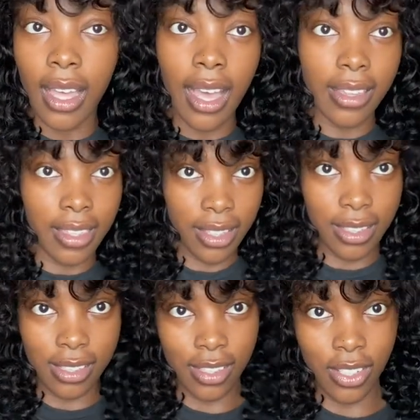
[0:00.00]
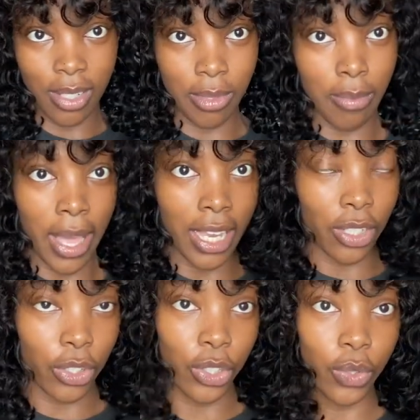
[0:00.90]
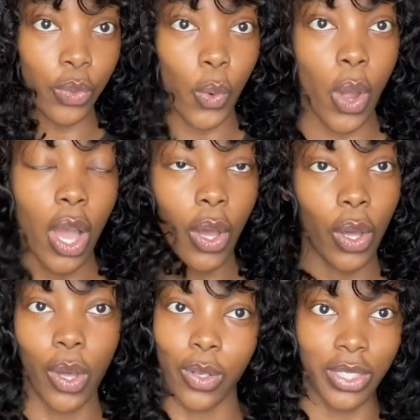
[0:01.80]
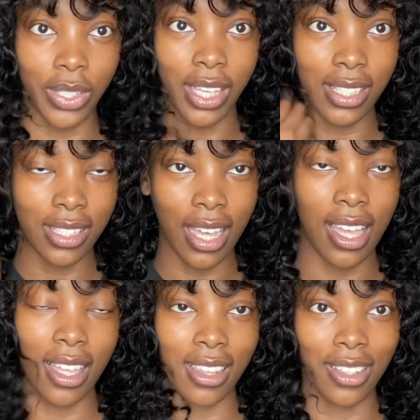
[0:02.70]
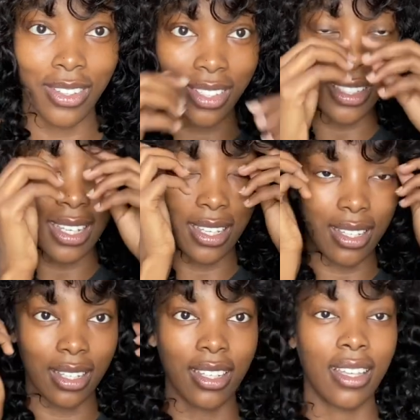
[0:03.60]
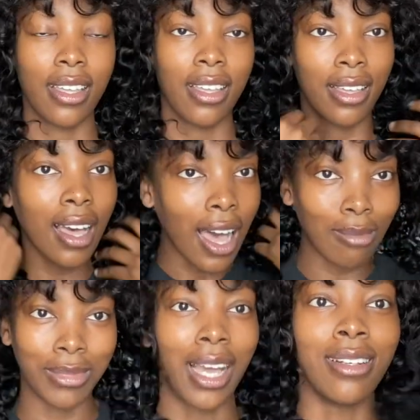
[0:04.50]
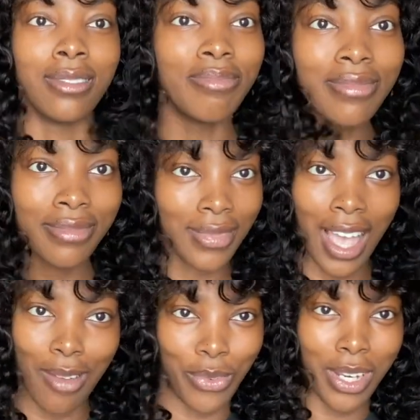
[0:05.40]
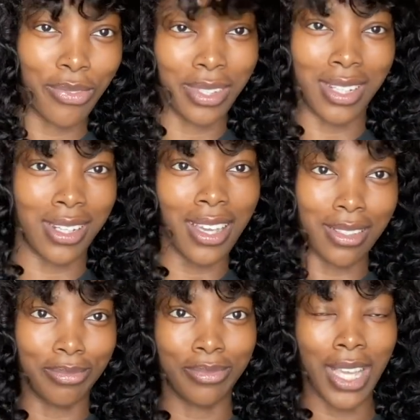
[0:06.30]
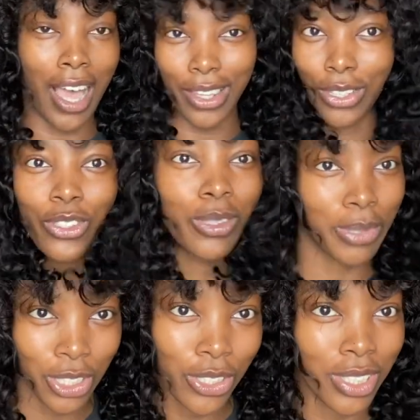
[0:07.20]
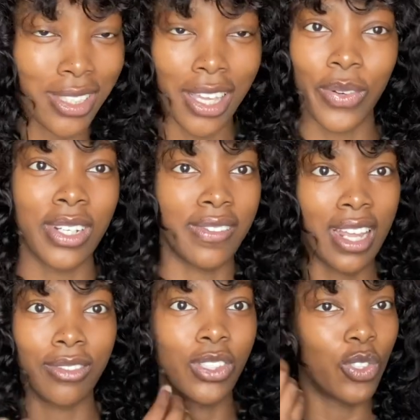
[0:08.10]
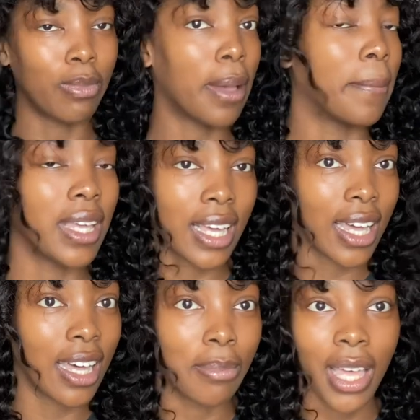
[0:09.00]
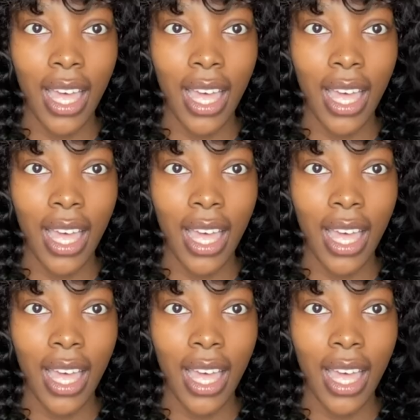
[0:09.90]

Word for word: I think this is gonna be my new go-to hairstyle, because like, I'm done. I'm ready for the day. I look super cute. I don't even have to do my makeup